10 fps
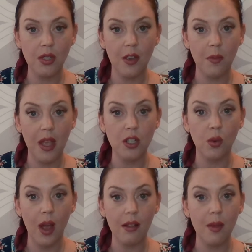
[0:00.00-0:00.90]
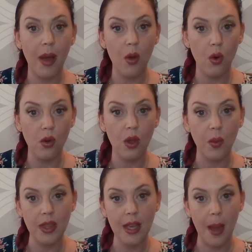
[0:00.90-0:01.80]
have made directly by ordering
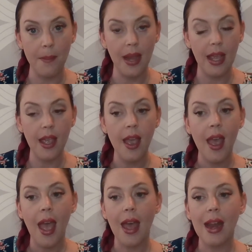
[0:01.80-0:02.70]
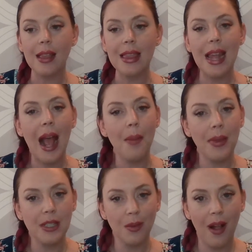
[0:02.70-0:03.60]
with the company. And I think that
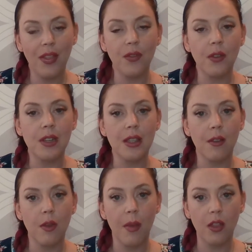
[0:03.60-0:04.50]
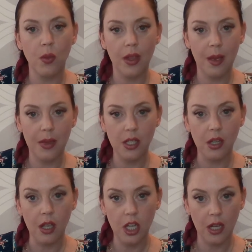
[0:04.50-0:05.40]
happens around the 15th of the month when
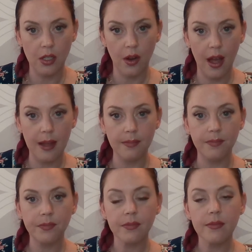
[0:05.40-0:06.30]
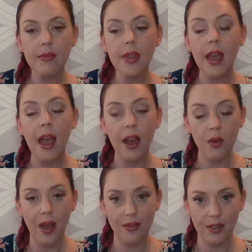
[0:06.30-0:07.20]
commission checks are cut.
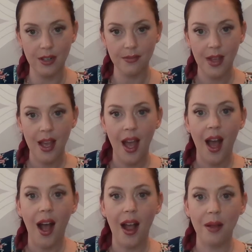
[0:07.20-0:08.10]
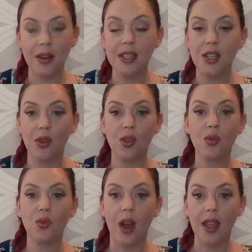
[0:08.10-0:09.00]
However, I'm going to tell you
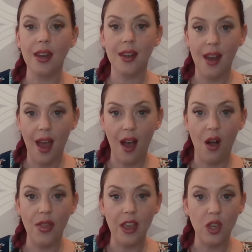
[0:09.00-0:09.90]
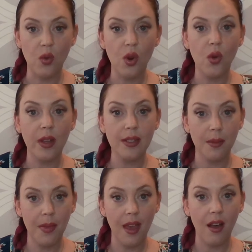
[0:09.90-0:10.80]
right now that you are going to
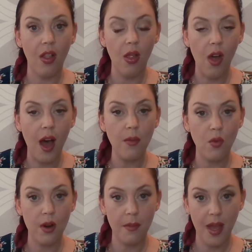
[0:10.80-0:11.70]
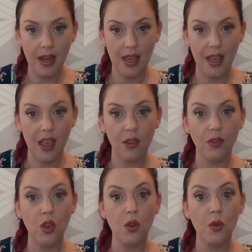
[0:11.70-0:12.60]
make a lot more money if
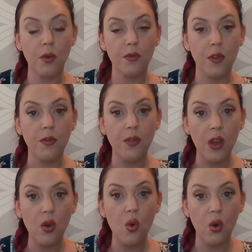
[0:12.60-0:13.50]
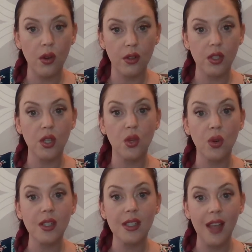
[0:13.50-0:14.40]
you fulfill orders
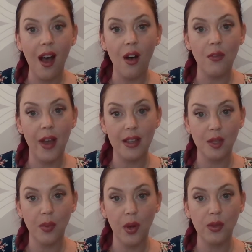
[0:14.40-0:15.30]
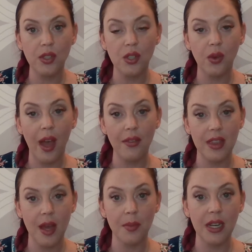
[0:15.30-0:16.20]
yourself as opposed to having
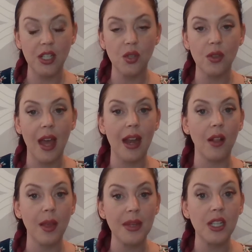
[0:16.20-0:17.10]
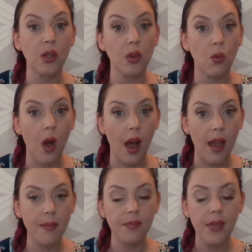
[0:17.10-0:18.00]
the company do that. Now, let me tell you
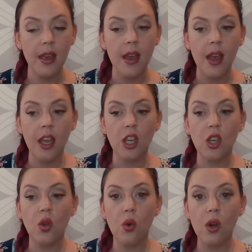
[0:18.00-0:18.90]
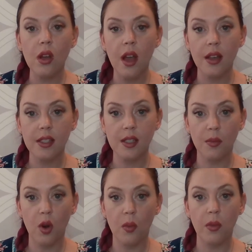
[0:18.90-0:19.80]
why. Your
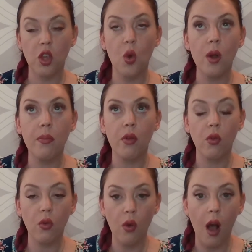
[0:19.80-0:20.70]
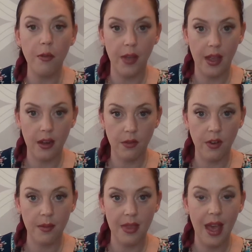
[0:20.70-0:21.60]
profit
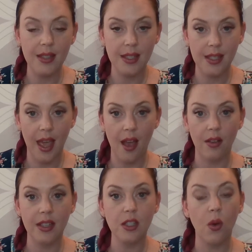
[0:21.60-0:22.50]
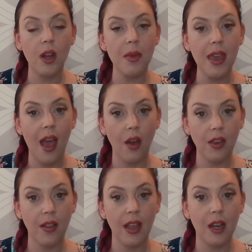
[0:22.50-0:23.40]
from that sale is going to be
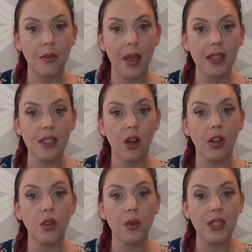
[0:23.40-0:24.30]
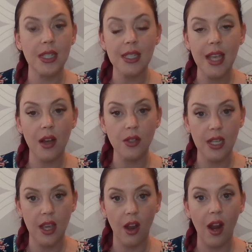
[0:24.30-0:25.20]
calculated based on your discount
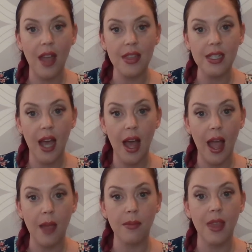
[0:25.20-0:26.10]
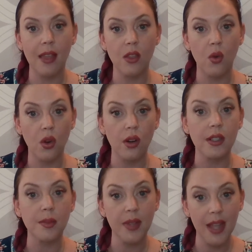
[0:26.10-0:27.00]
tier at the time that the order
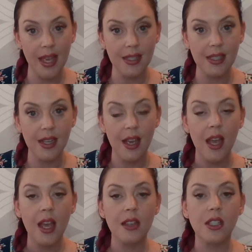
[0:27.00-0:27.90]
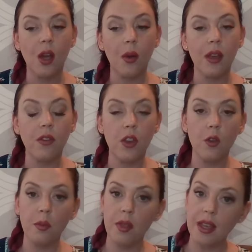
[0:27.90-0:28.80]
is placed. So if
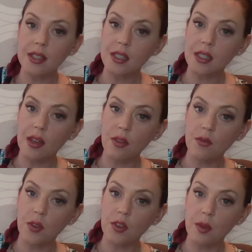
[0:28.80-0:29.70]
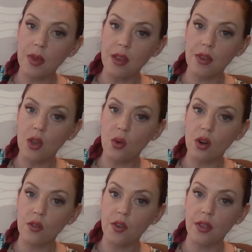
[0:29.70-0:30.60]
you've placed a $7.50 PV
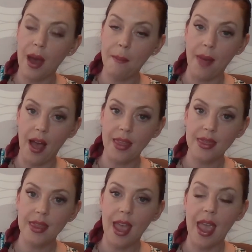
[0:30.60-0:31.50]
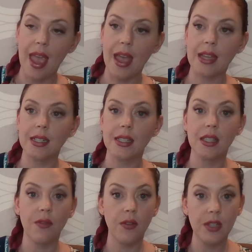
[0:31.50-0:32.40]
order for that month and it's
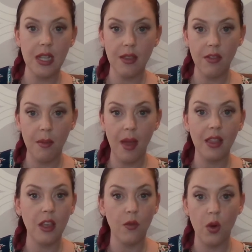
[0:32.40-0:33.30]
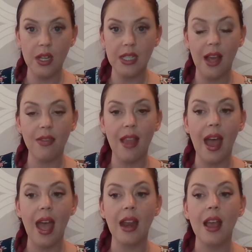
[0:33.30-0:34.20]
the 15th of the month, you've already done
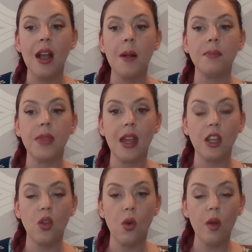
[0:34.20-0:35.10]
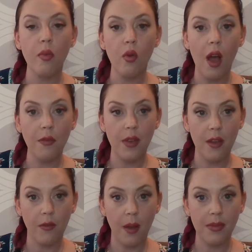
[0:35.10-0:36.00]
that, then your
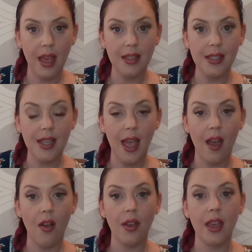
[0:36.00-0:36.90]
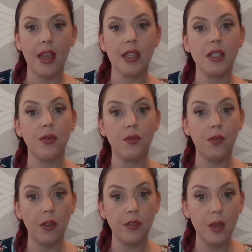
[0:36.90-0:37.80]
profit from that sale is
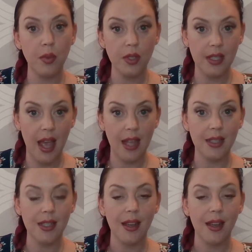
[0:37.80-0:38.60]
50%